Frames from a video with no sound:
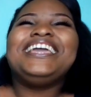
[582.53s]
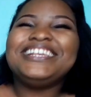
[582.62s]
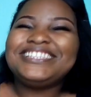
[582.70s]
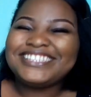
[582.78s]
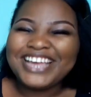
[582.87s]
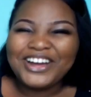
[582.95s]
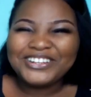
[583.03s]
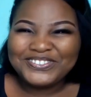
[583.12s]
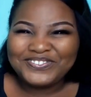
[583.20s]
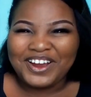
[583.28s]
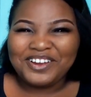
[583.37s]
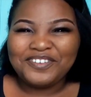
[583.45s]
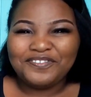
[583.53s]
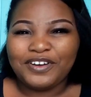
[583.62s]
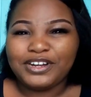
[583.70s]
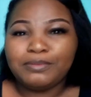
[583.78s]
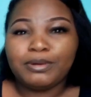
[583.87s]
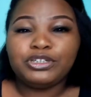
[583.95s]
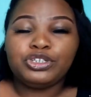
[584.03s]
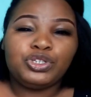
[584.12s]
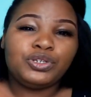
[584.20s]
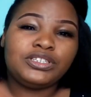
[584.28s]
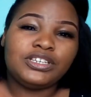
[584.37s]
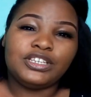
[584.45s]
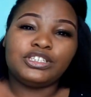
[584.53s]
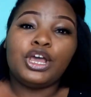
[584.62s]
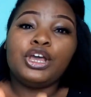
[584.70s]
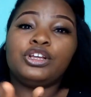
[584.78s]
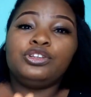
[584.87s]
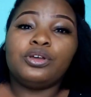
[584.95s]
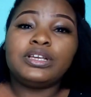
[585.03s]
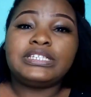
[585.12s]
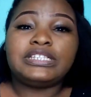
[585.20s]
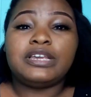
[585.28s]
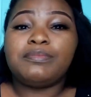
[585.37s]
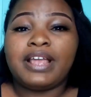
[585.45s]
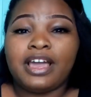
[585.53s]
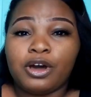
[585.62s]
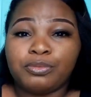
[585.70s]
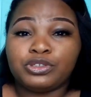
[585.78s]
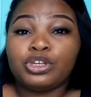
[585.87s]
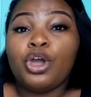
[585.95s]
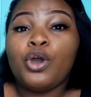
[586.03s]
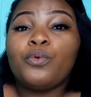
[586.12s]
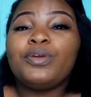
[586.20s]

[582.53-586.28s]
It sounds very funny, but the truth is, those things helps.